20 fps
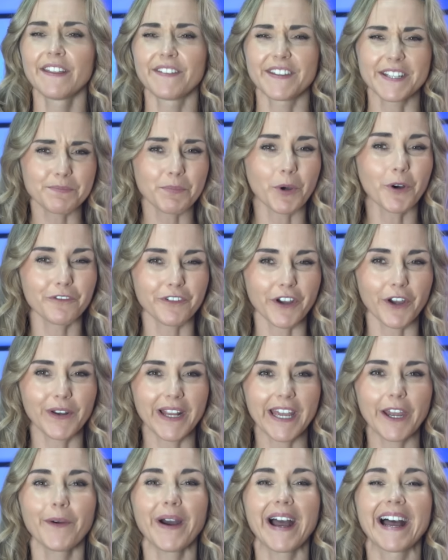This
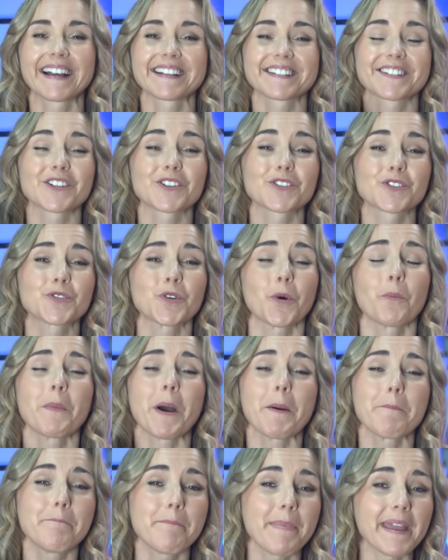portfolio has some
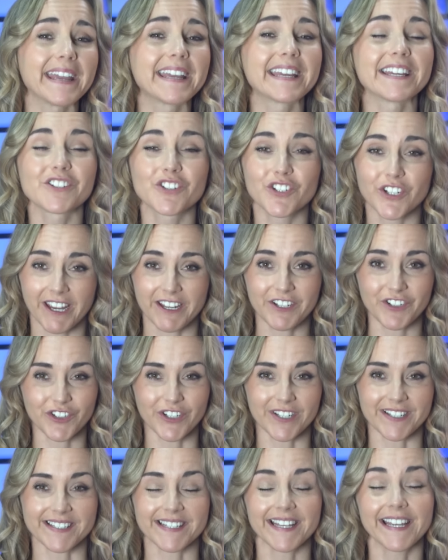big
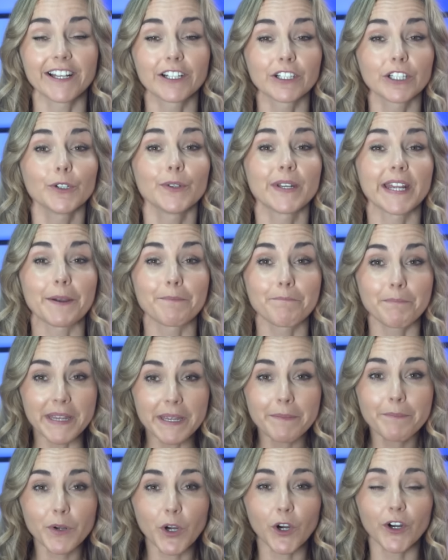changes, including
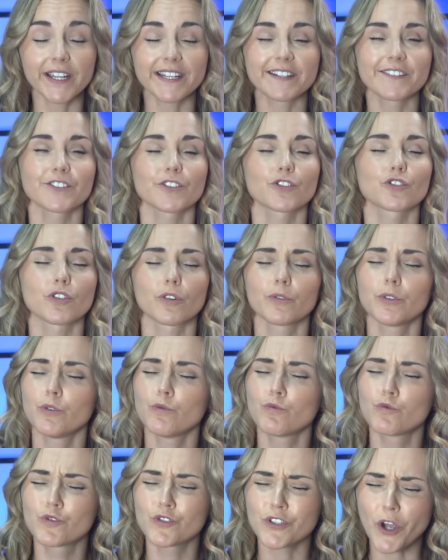meme coins, so
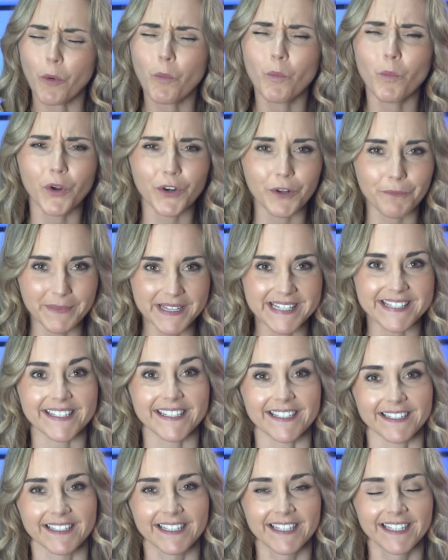you don't want to miss
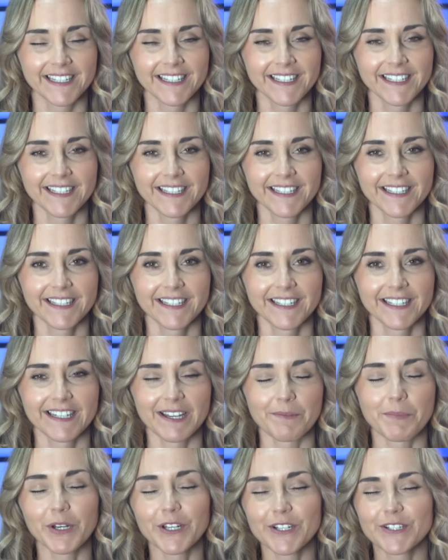it.
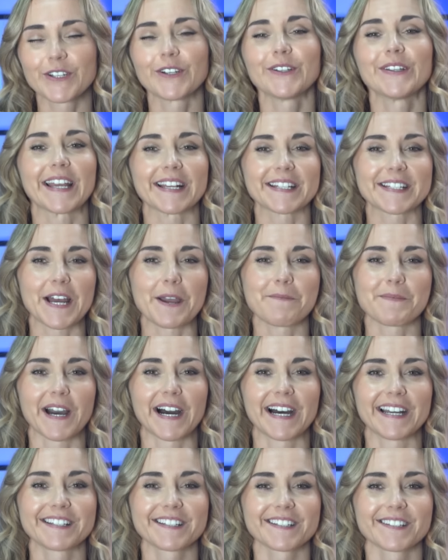But until next time,
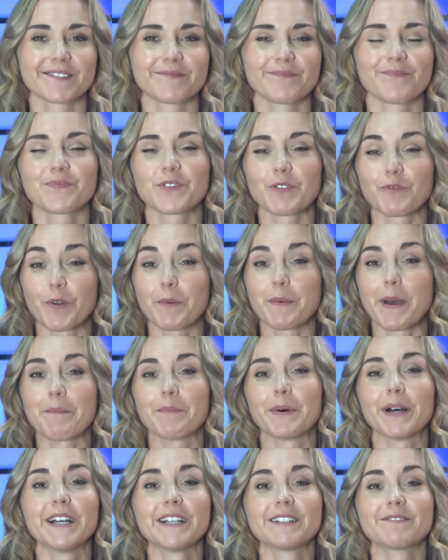guys,
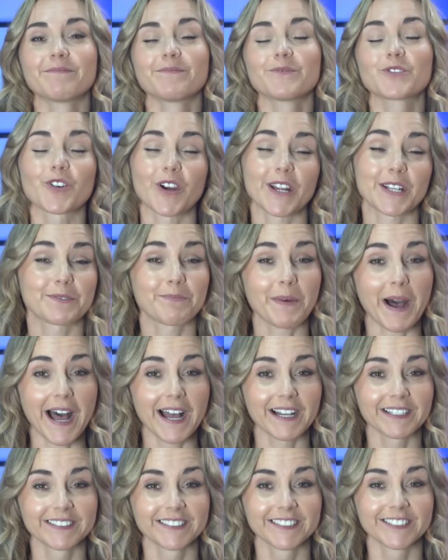remember, trade
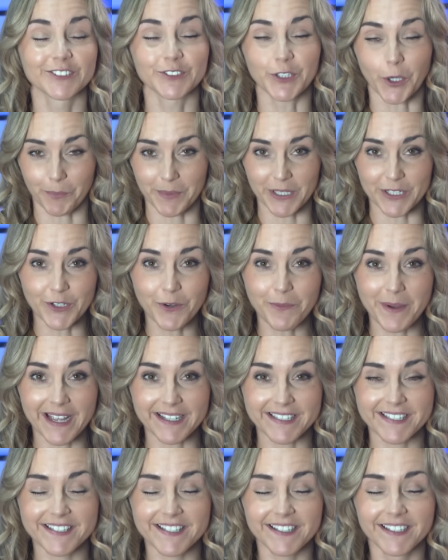smart, don't be a
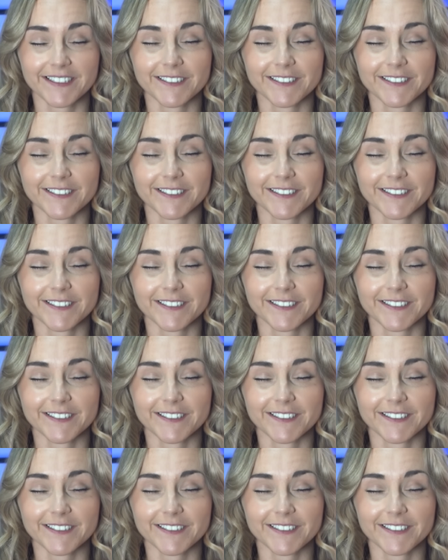dumbass.